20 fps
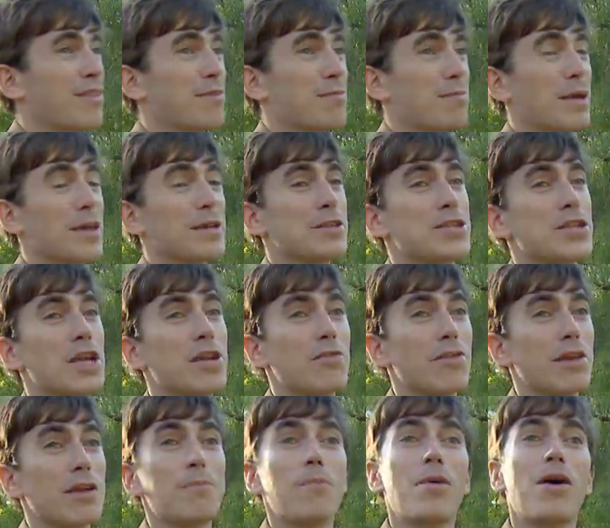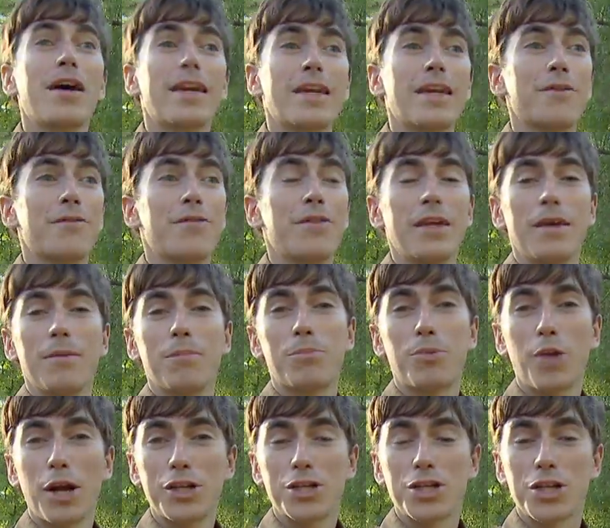this place generally might give the
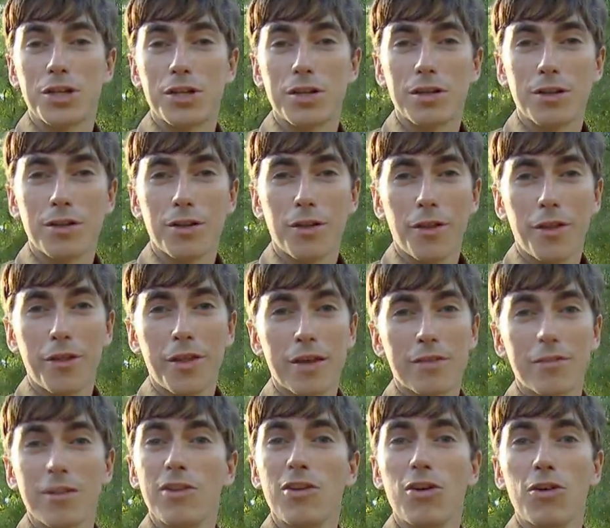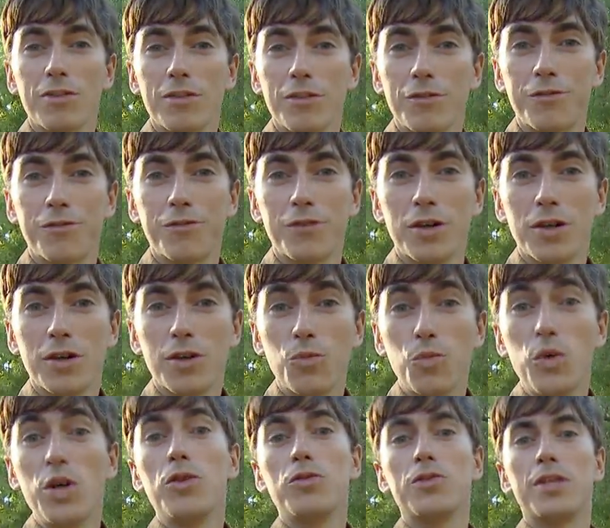impression that there's a lot of
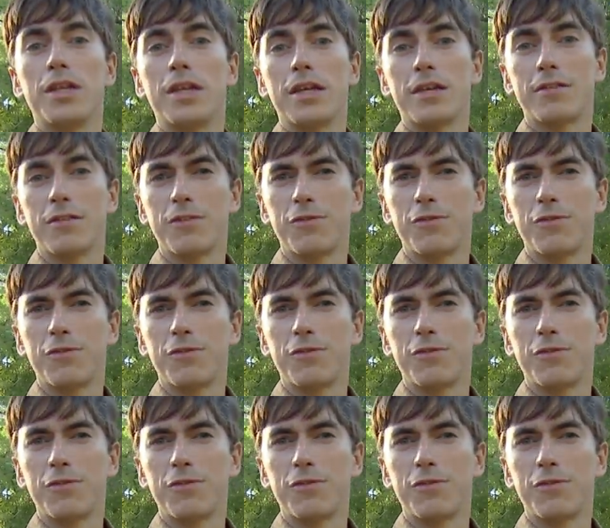wilderness,